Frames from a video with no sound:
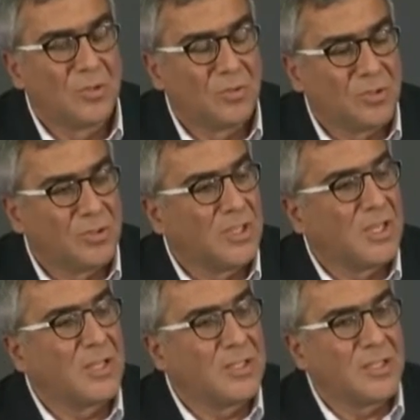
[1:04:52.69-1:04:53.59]
whether in
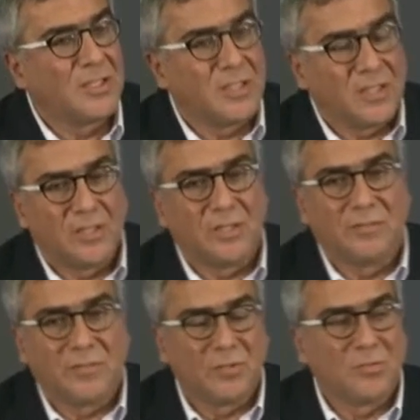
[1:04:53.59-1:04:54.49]
Canada they are
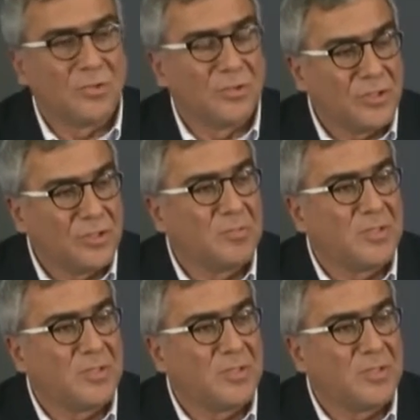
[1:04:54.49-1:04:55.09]
available or not,